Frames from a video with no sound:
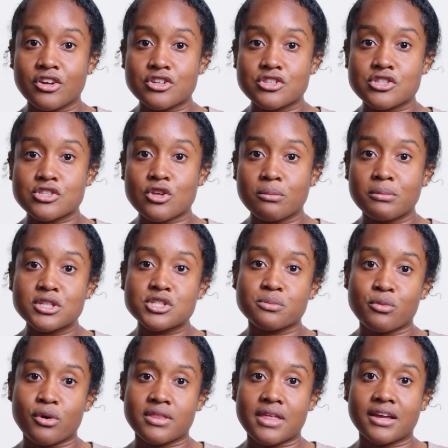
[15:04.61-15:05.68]
there is so much
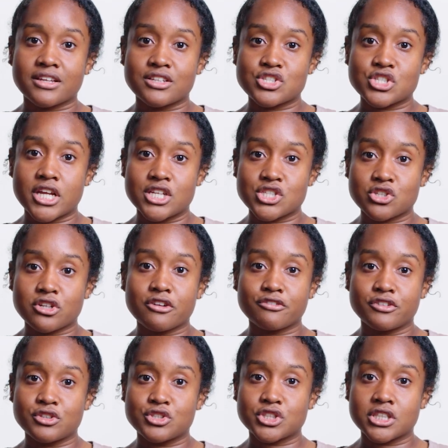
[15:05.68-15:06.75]
more that can change in our
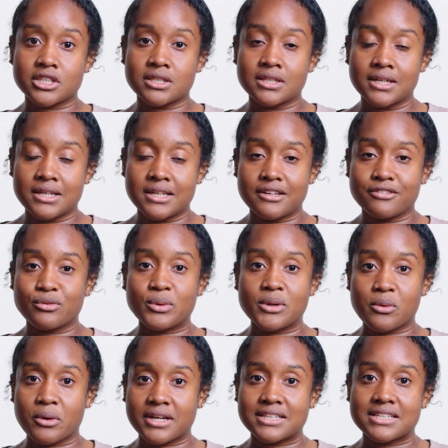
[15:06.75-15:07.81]
future if
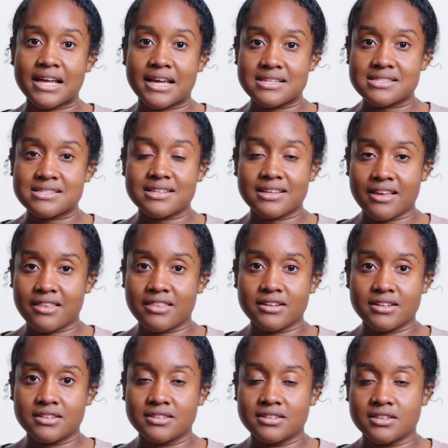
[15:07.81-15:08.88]
we organize
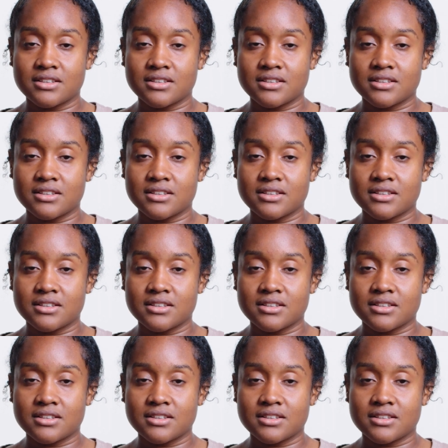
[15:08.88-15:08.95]
together.